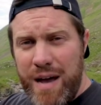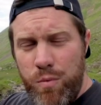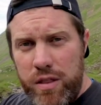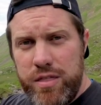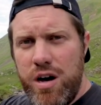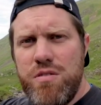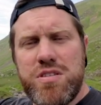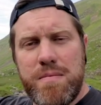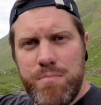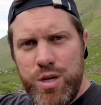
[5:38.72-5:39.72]
I want
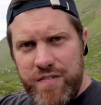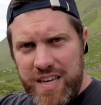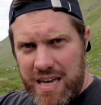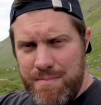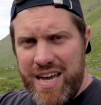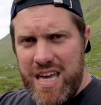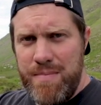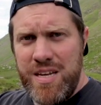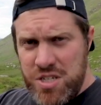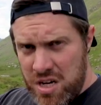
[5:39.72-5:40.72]
those moving in my
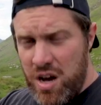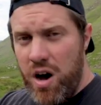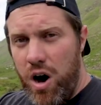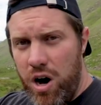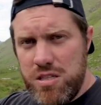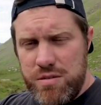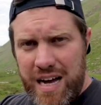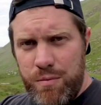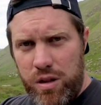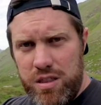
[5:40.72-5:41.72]
image or do
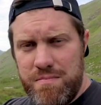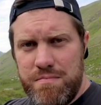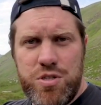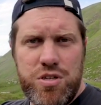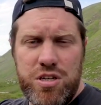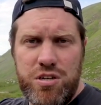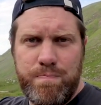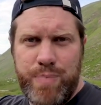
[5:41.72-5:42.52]
I want them to